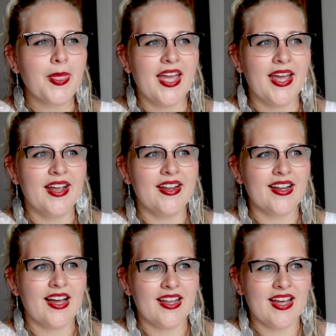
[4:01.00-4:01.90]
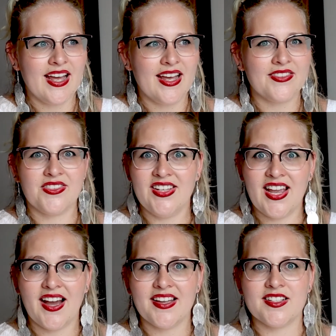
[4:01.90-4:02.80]
And I had The
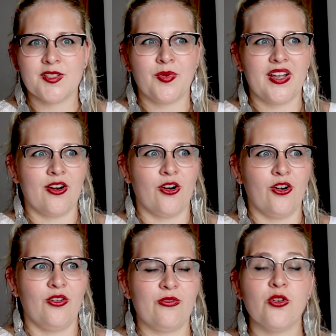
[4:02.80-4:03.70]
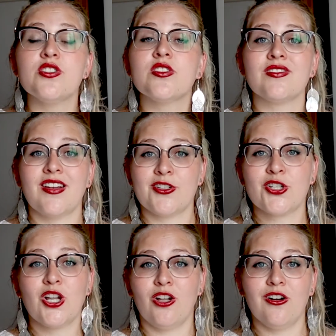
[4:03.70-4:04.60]
Ice by her for such
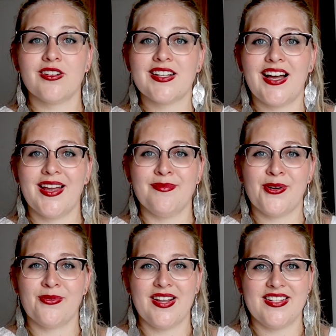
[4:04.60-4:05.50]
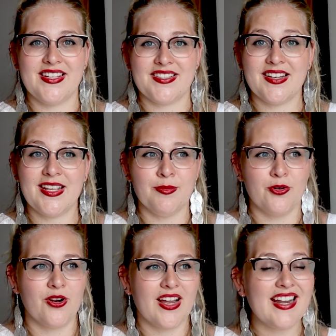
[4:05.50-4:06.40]
a long time already as an
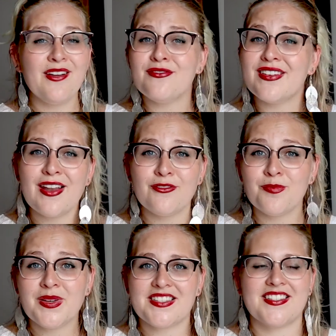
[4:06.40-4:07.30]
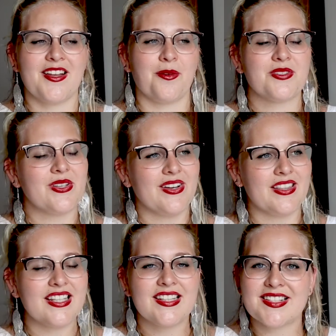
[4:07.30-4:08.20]
ebook, and I've never picked it up. So I
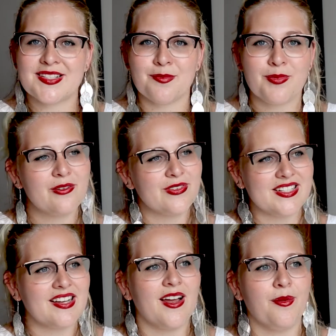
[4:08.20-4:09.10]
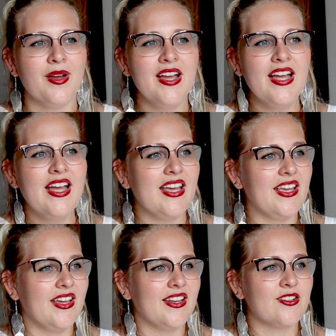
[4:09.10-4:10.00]
think this is the perfect time.
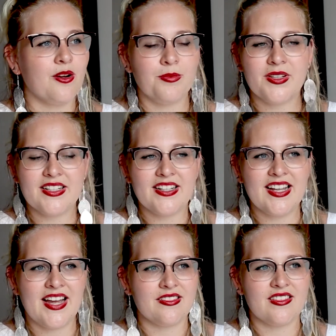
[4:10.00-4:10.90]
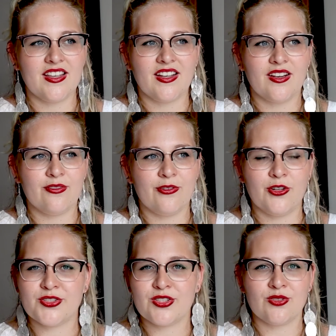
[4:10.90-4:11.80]
It completely, I think,
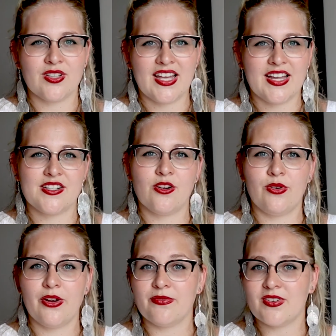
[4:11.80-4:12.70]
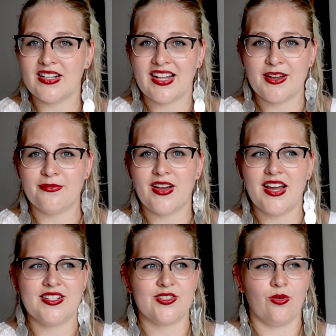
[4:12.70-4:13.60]
falls into the category of
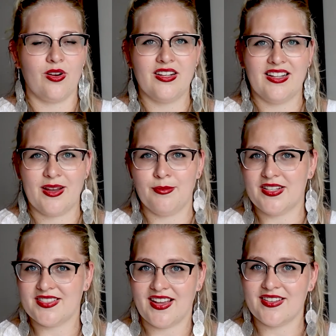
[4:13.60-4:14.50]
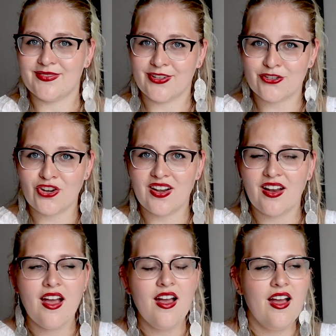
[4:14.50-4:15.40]
cli-fi, so climate science fiction.